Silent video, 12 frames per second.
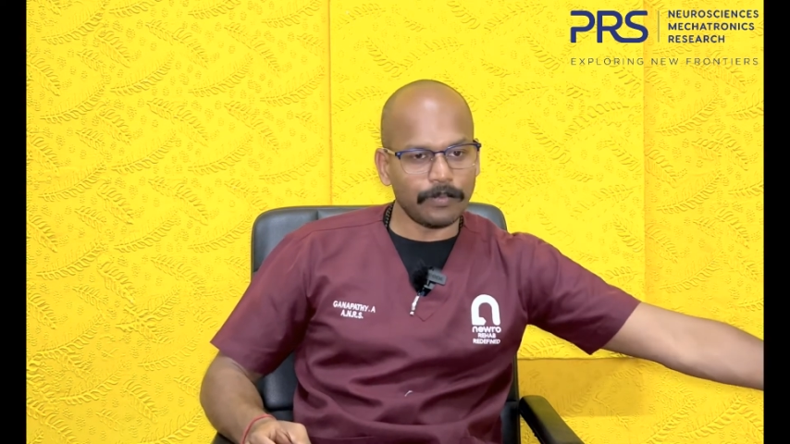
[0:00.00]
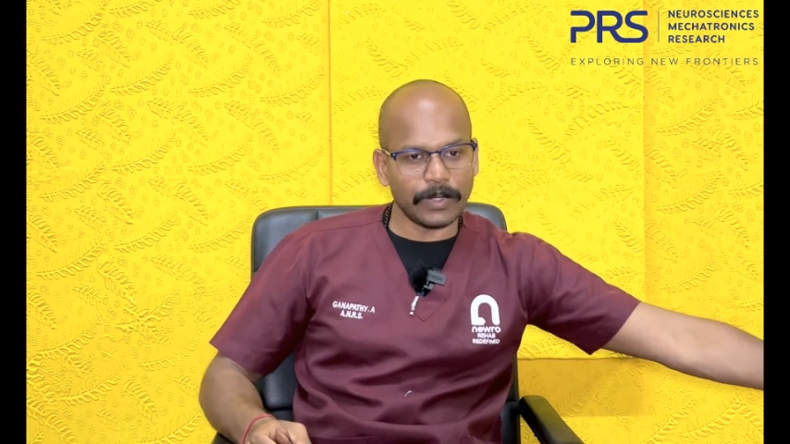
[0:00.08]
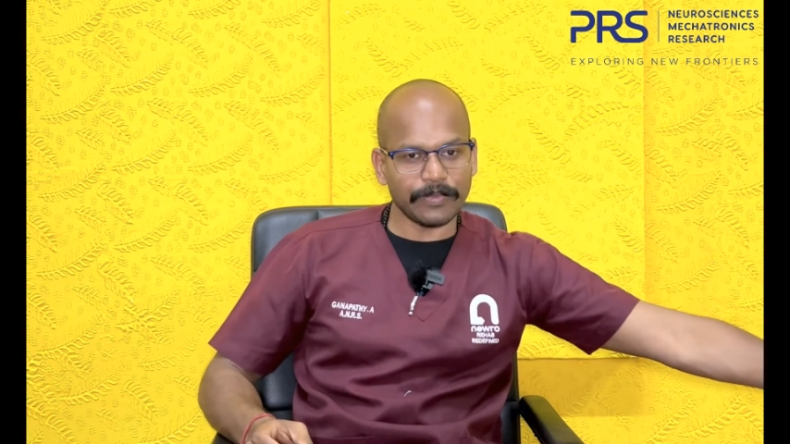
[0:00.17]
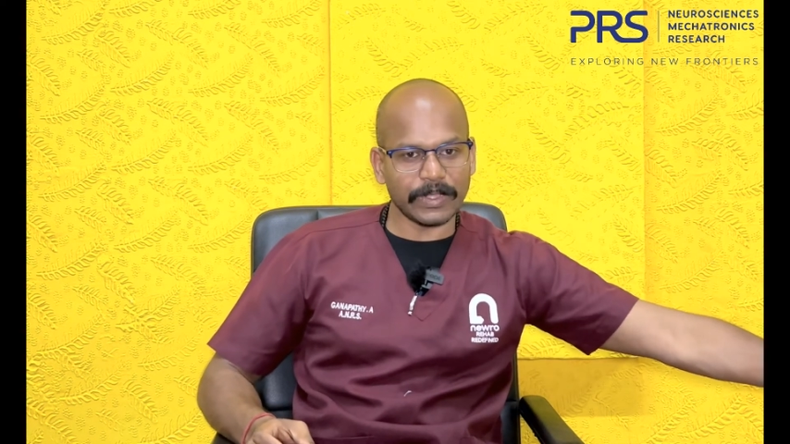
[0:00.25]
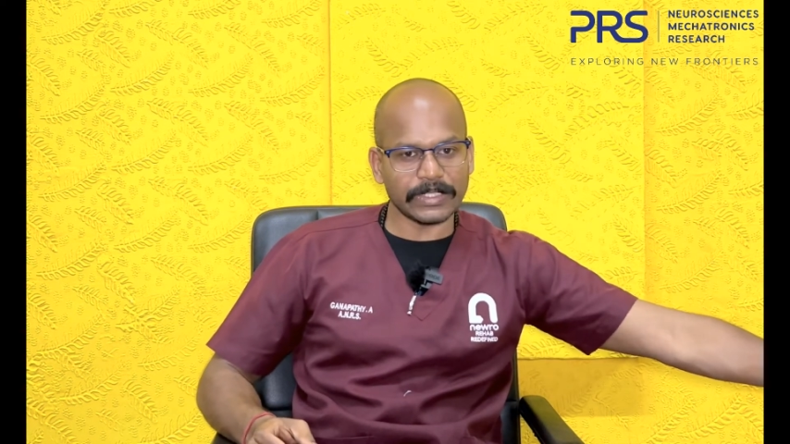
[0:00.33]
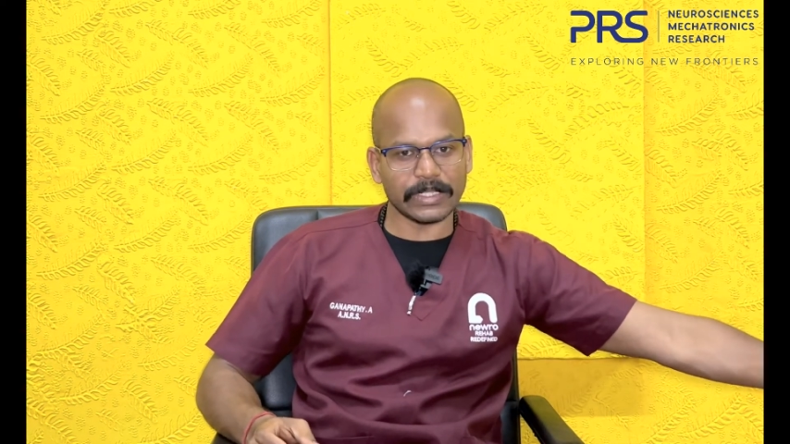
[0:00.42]

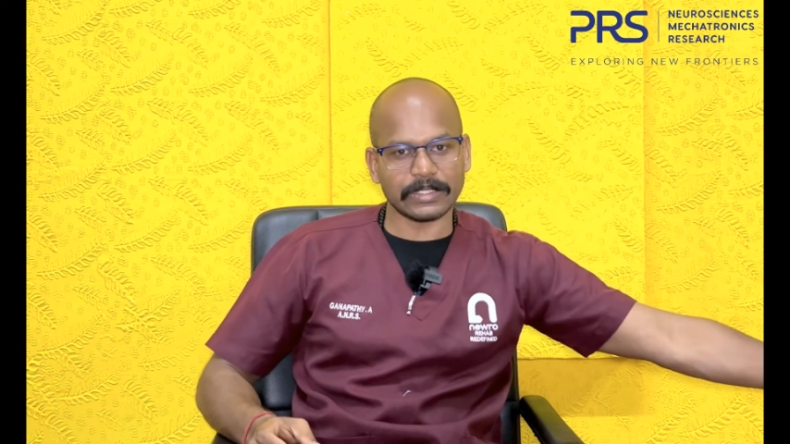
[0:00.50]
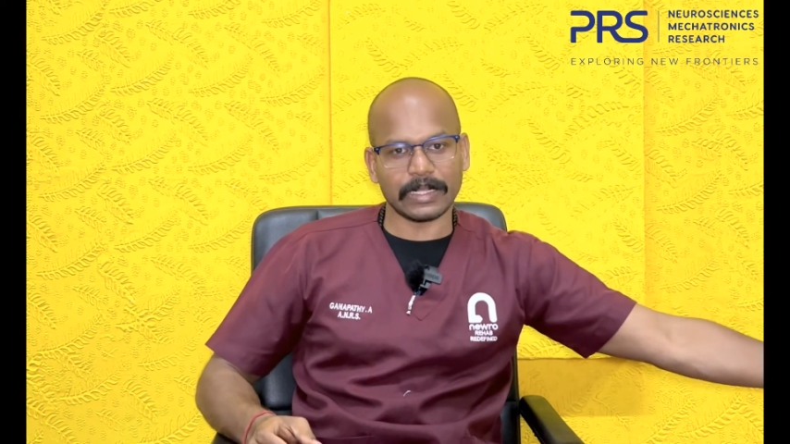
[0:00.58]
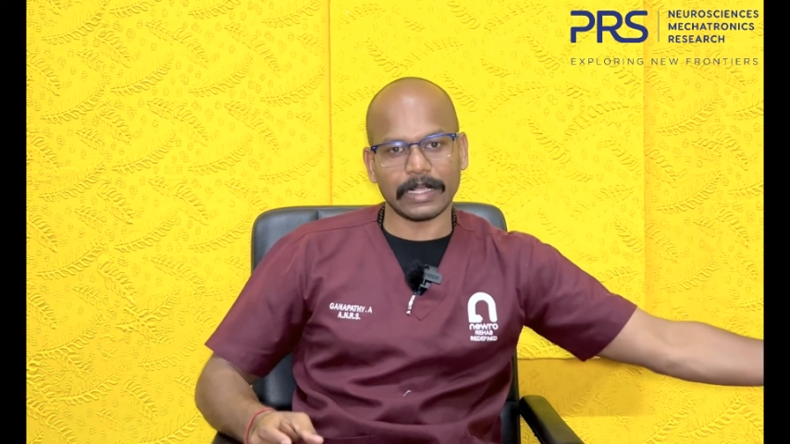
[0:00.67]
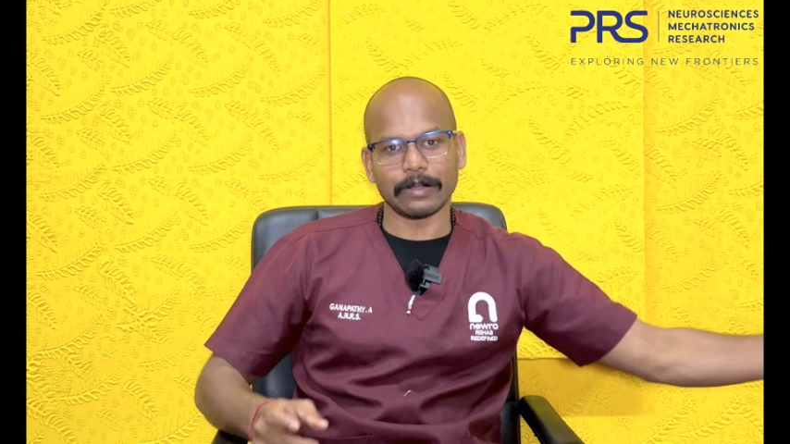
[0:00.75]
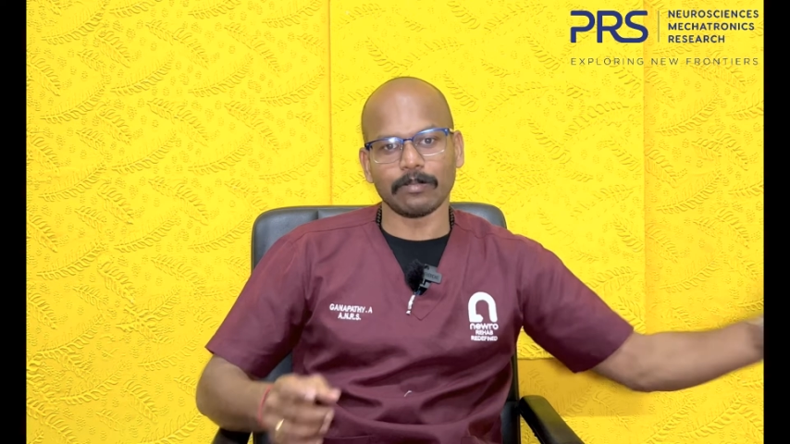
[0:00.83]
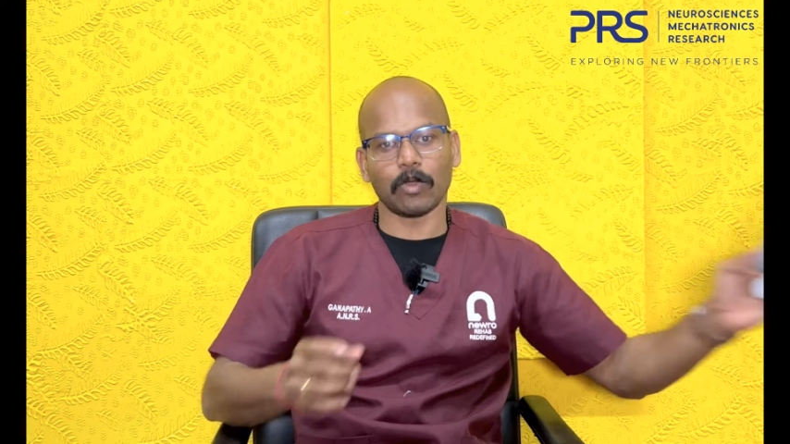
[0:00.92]
devices
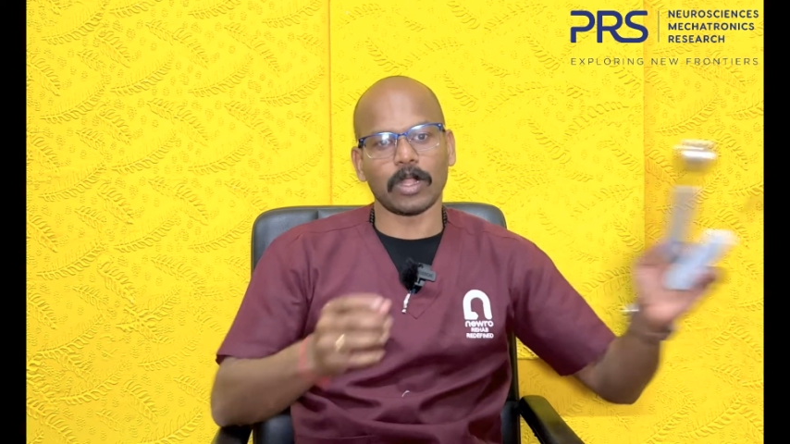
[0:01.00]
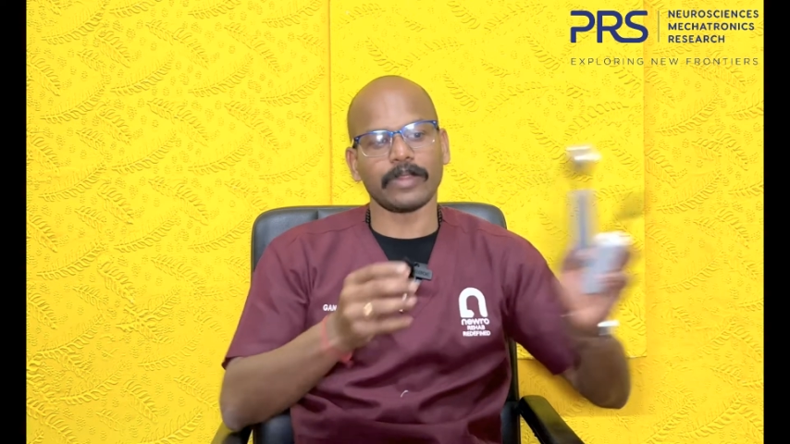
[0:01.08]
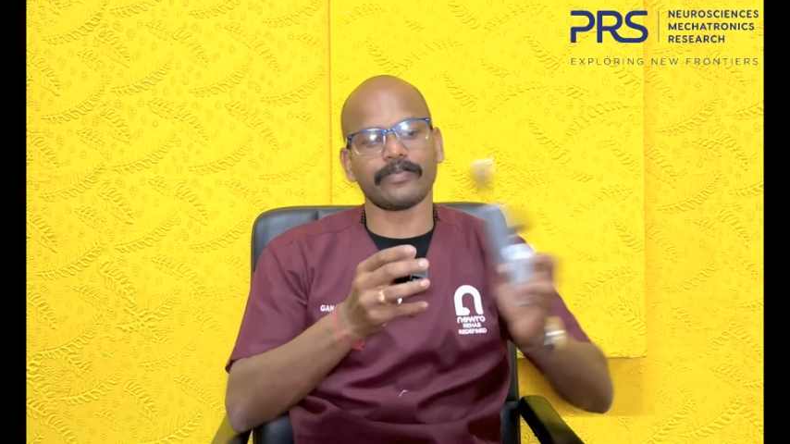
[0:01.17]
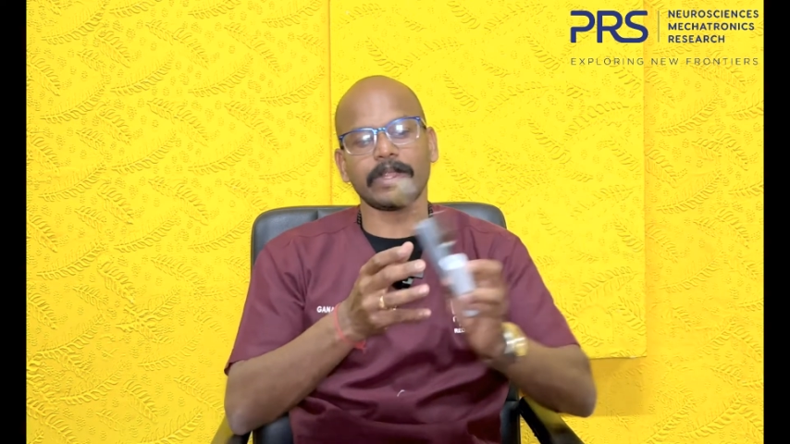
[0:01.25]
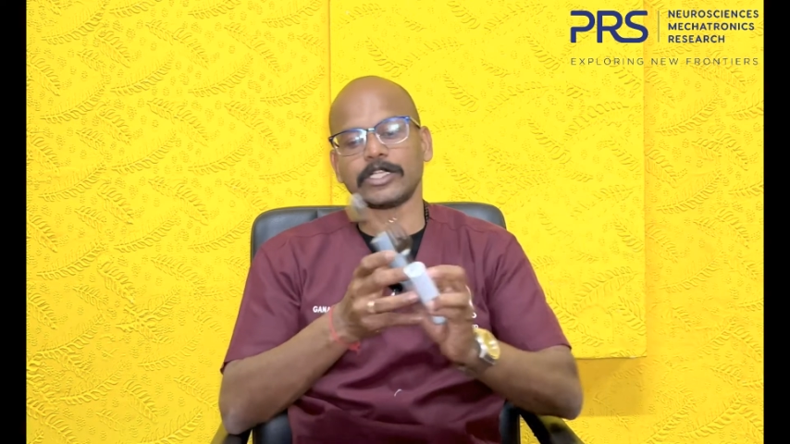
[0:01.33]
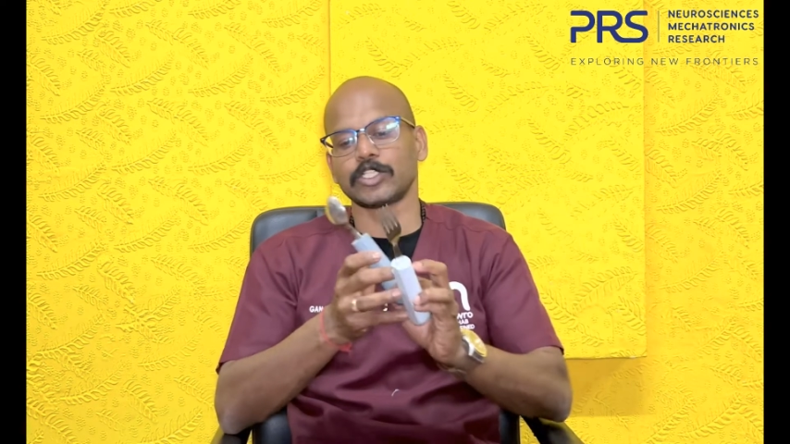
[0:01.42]
like
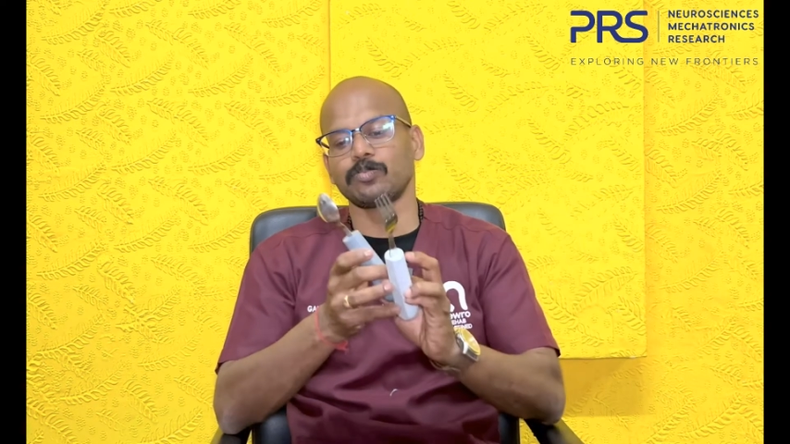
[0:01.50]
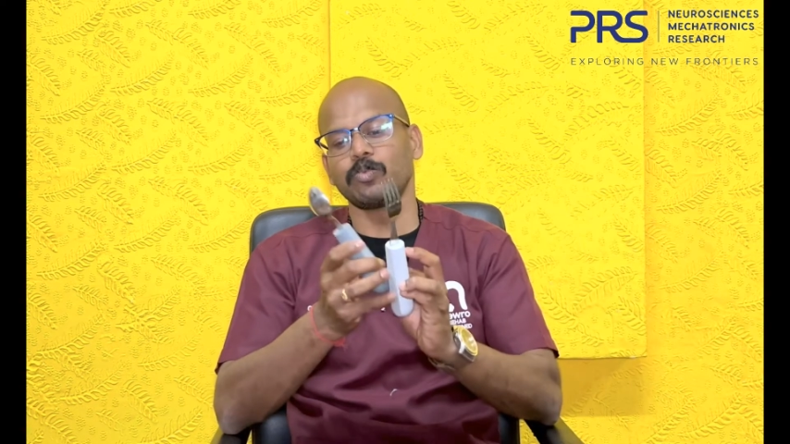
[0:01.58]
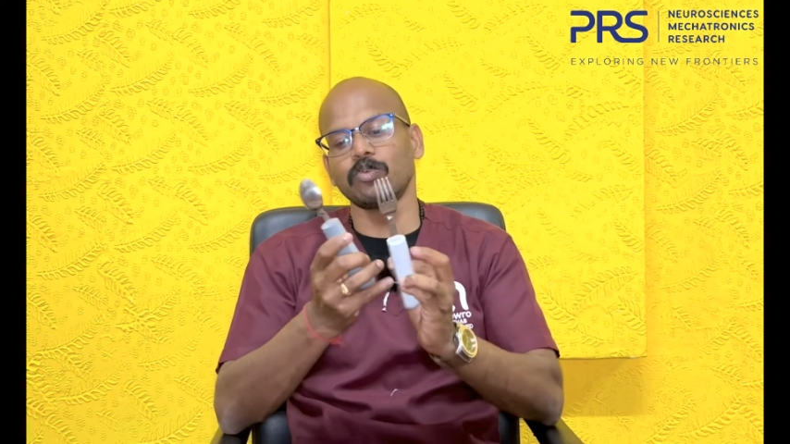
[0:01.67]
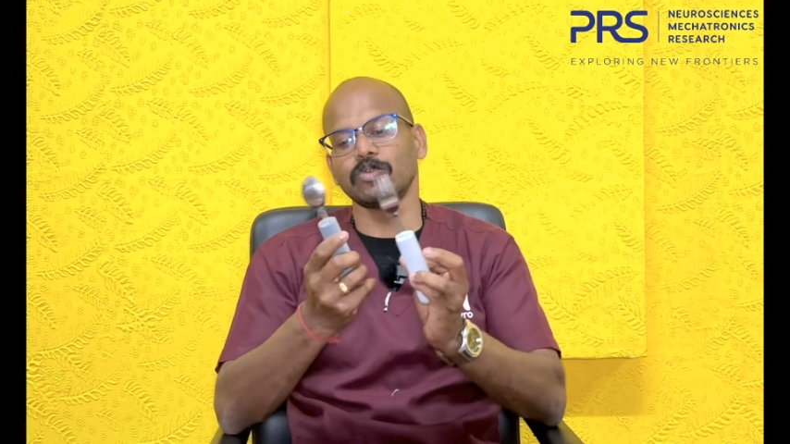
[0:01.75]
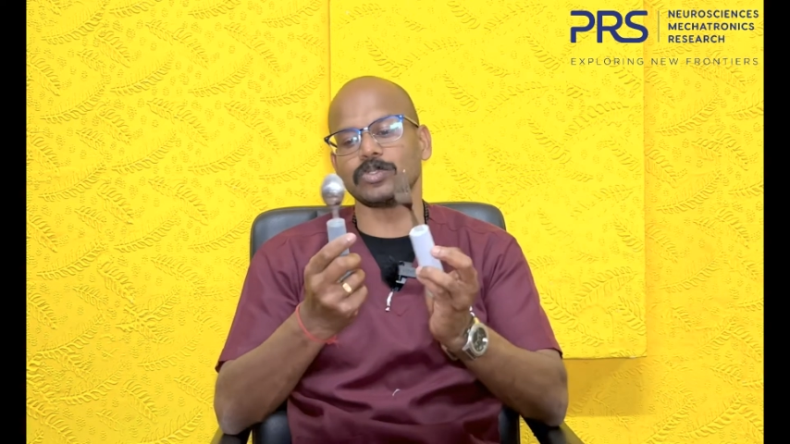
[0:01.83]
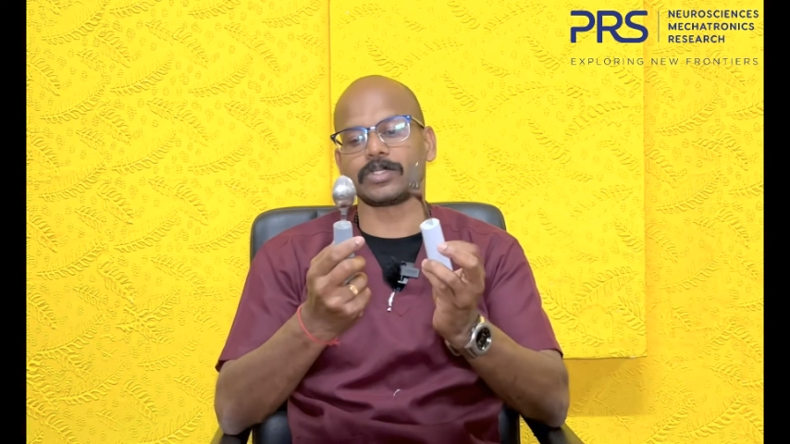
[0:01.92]
modified
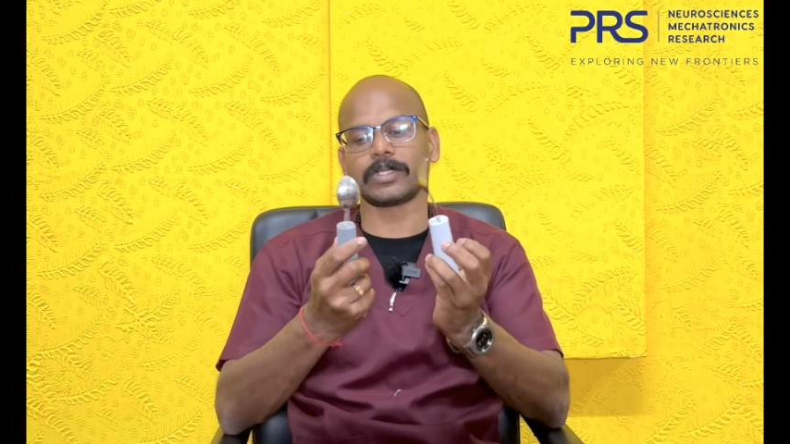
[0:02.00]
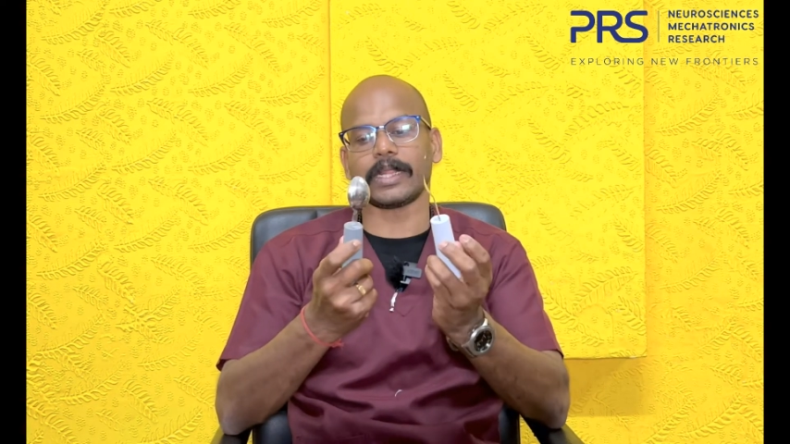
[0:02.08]
spoons,